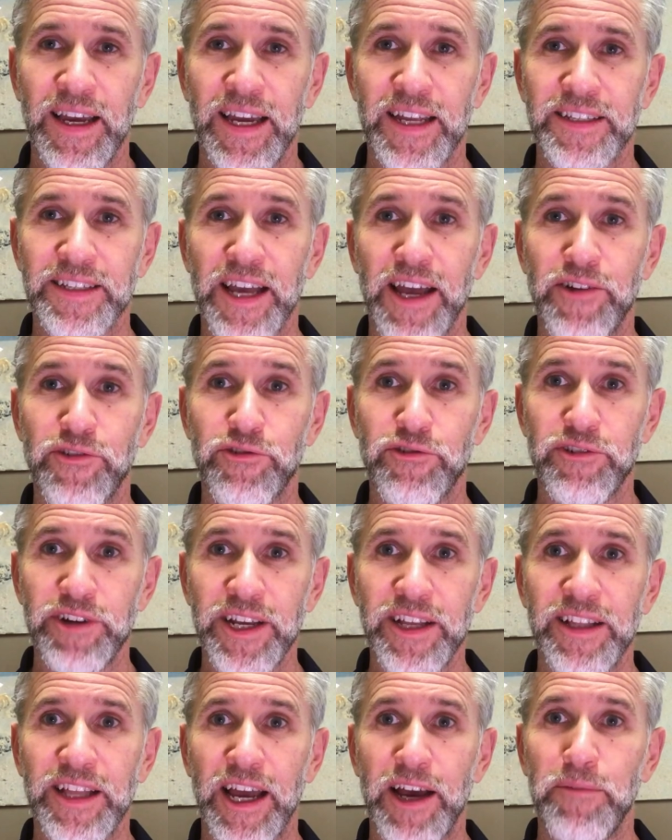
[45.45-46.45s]
It is
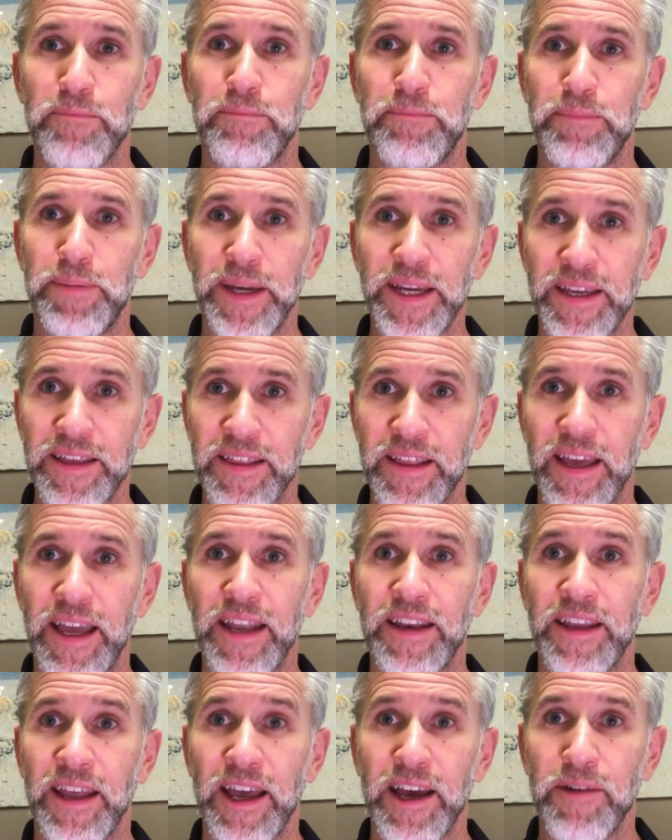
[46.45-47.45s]
unreal how big
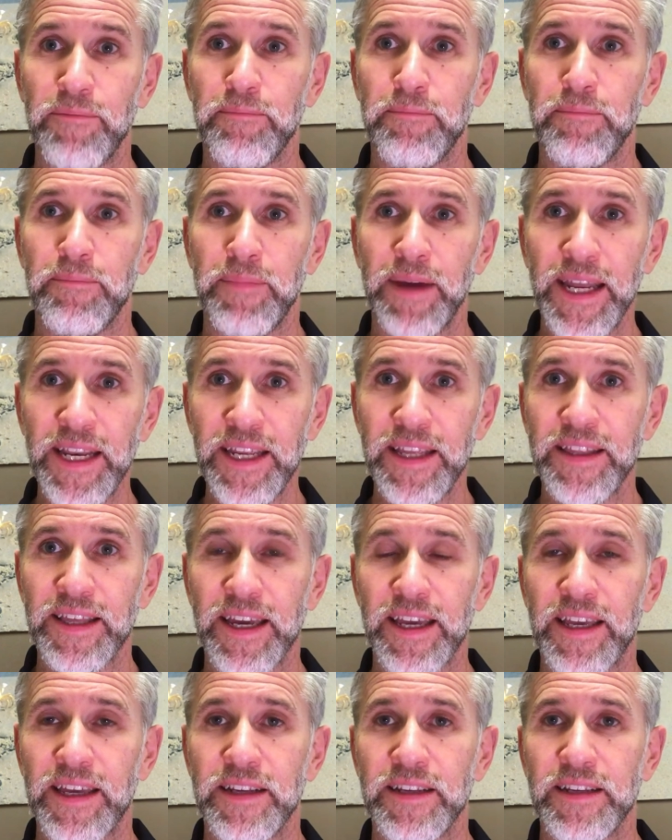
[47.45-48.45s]
and how many
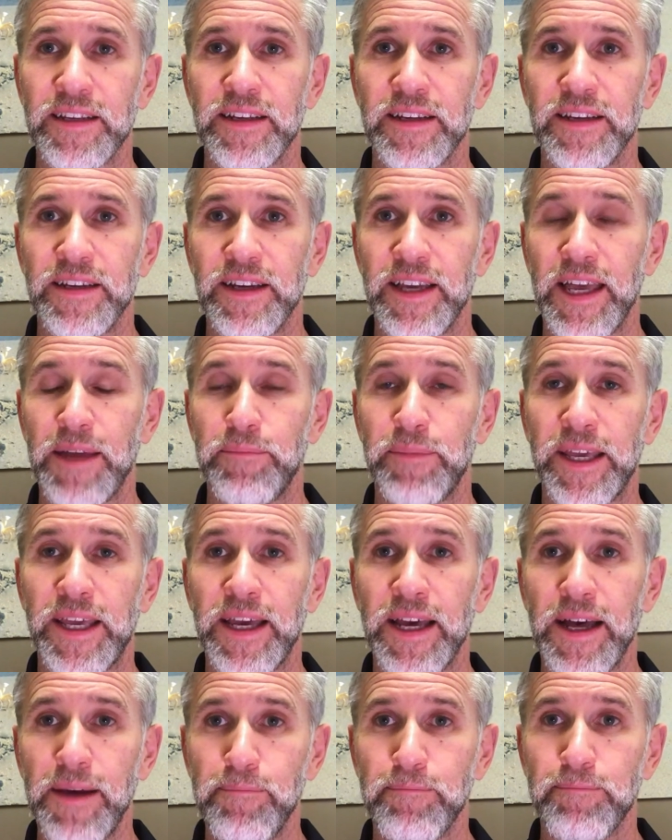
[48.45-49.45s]
they can, can
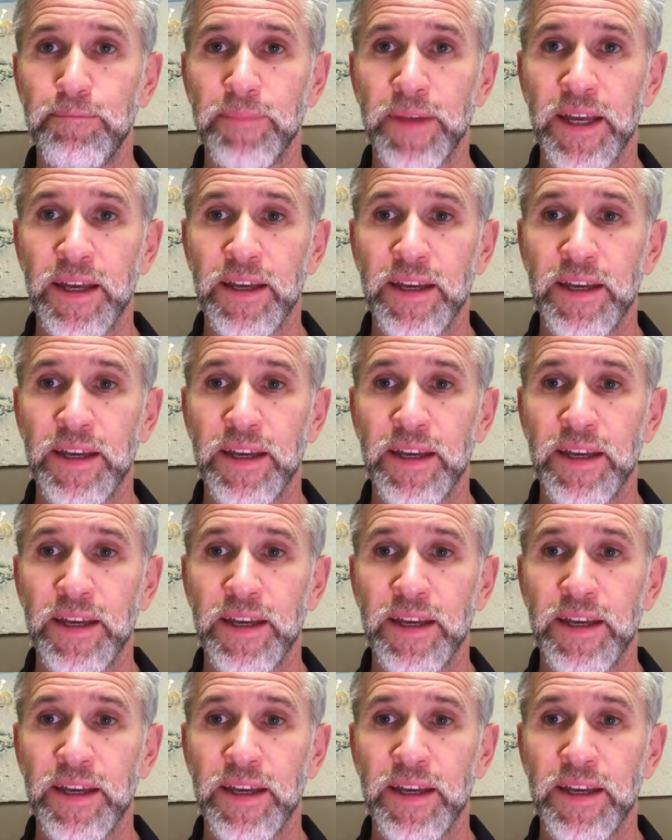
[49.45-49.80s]
become.